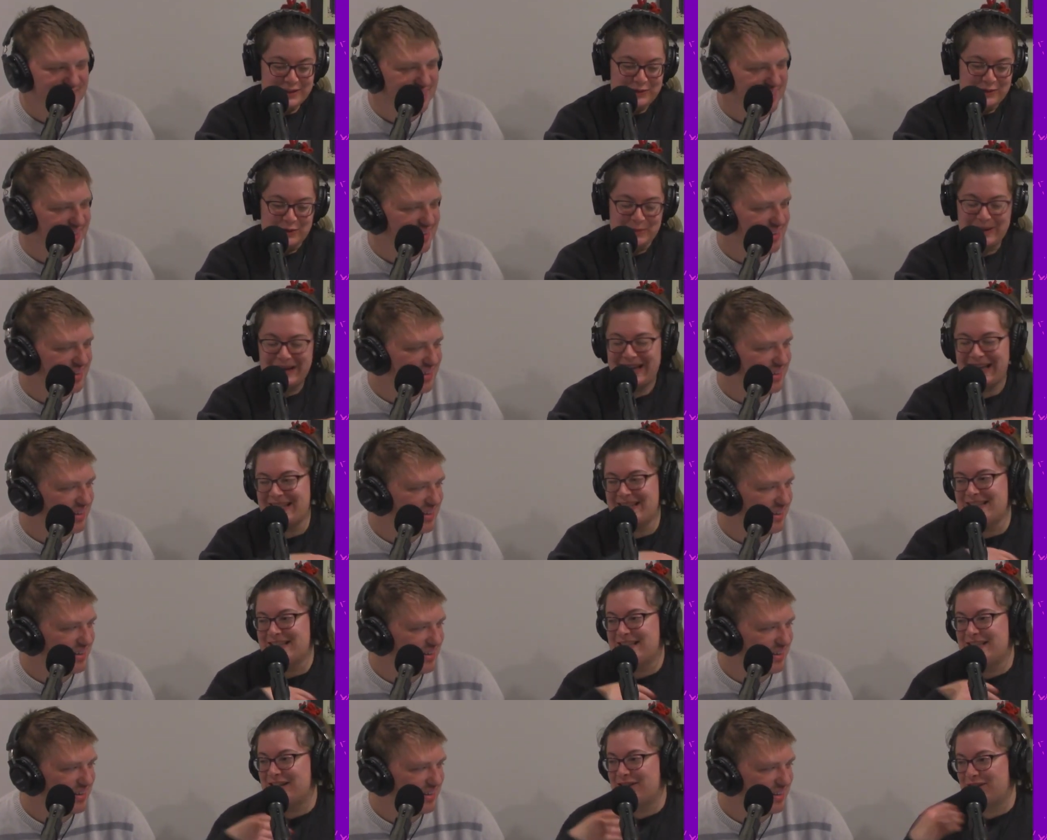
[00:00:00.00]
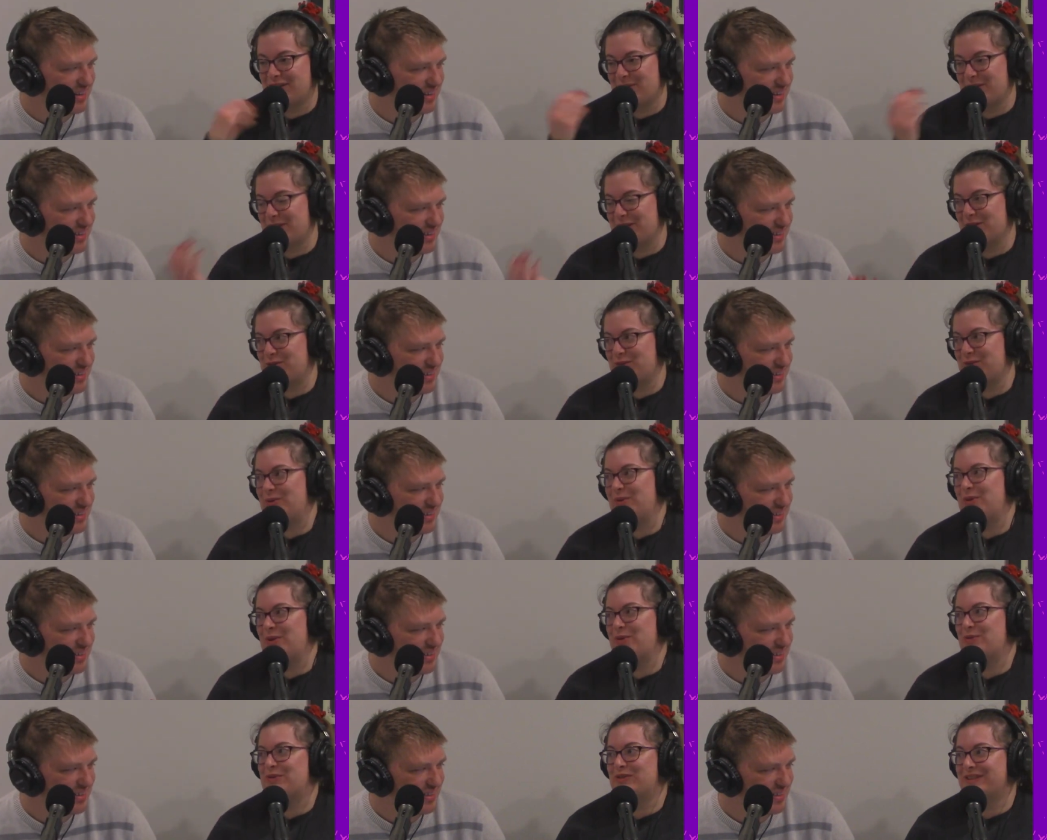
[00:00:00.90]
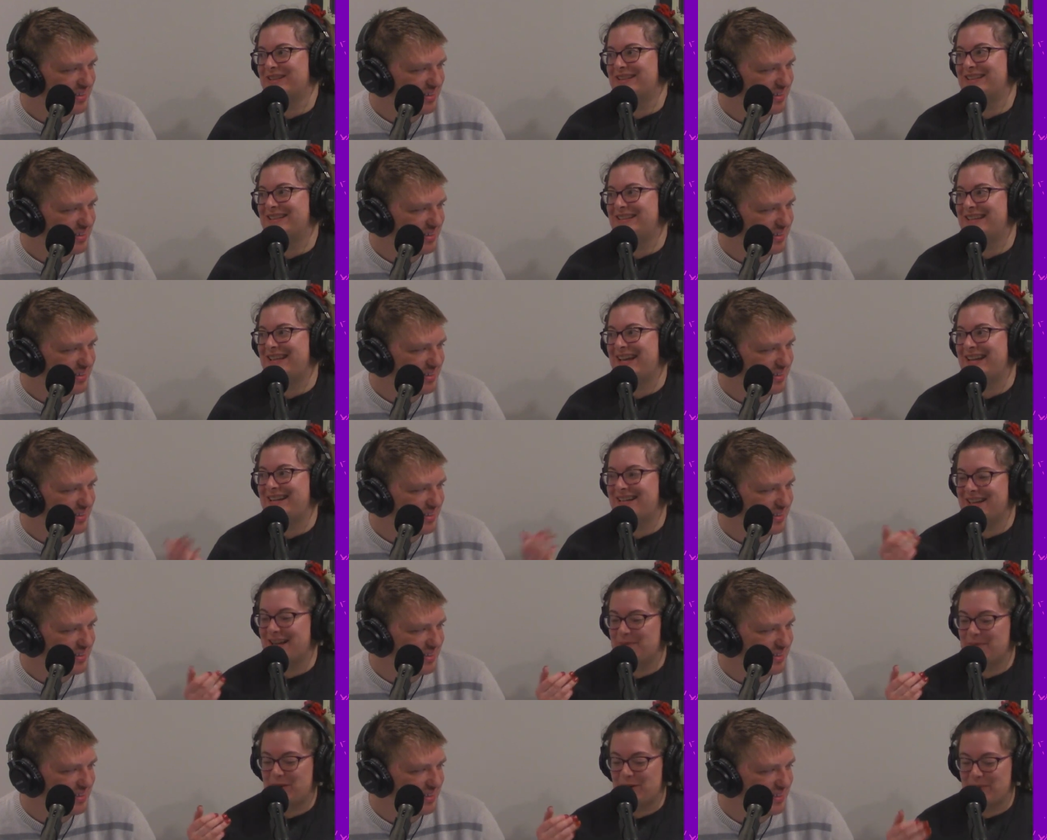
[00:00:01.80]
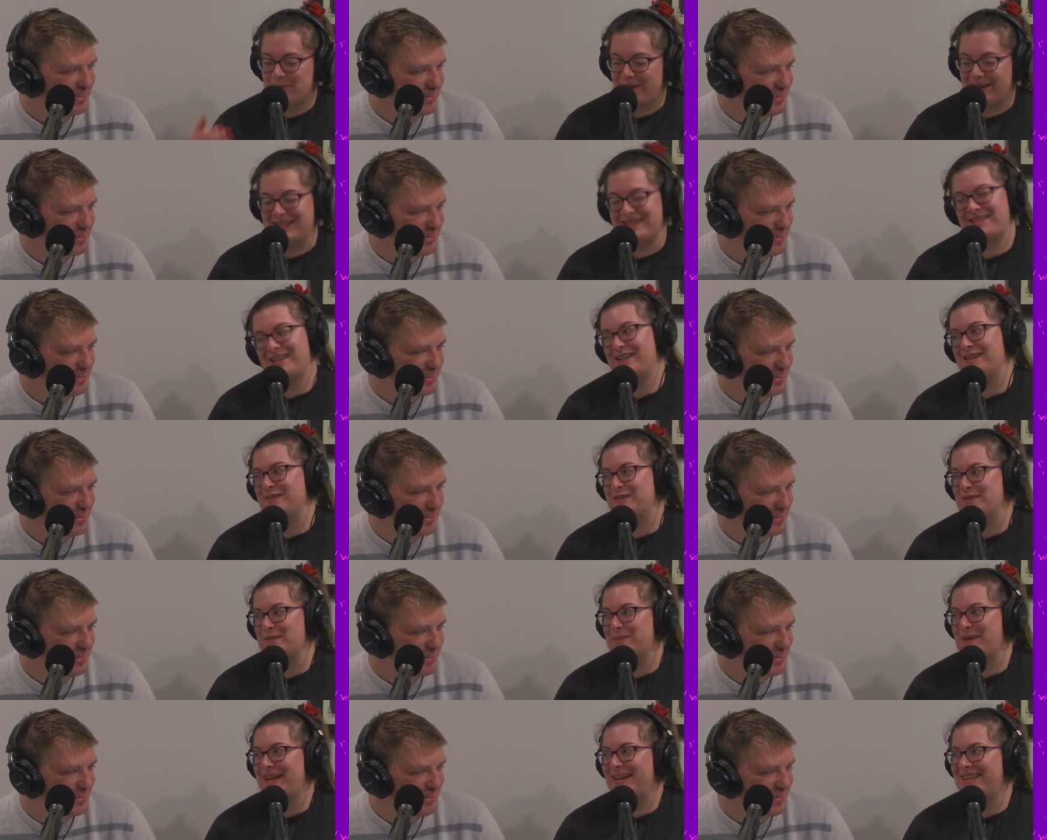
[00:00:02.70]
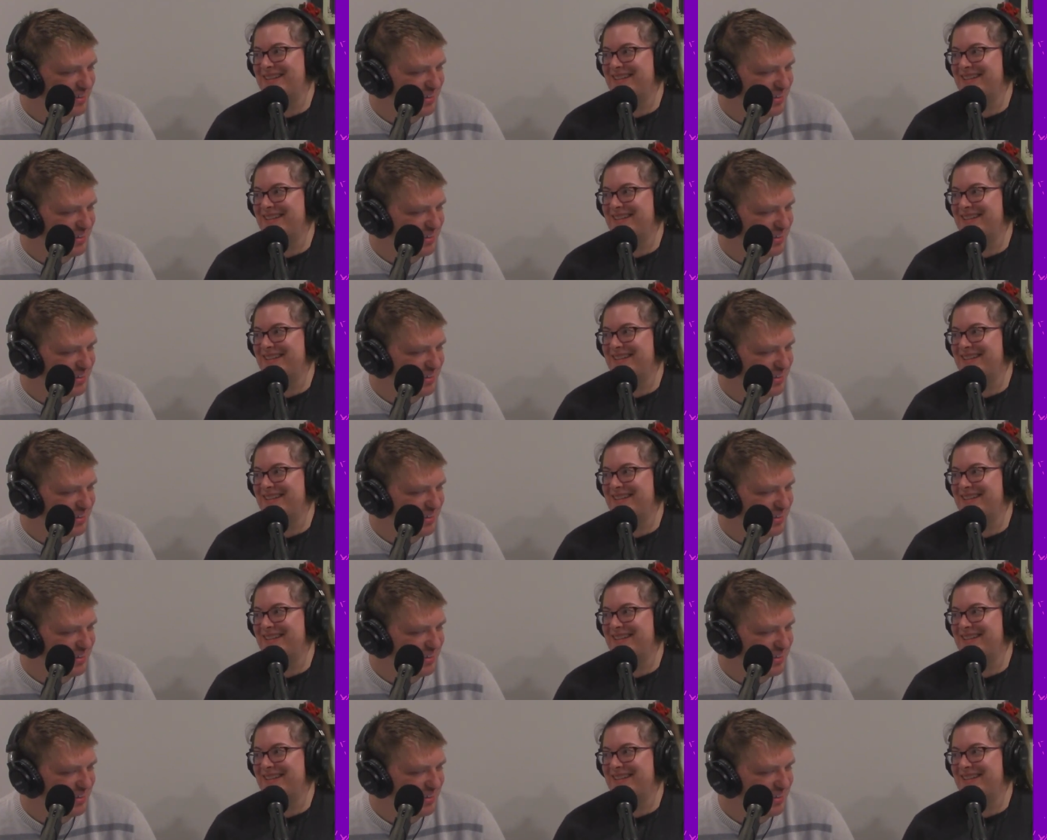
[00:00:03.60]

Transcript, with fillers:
Speaker 1: room. I had zero control over Lily ending up on my side of the bed.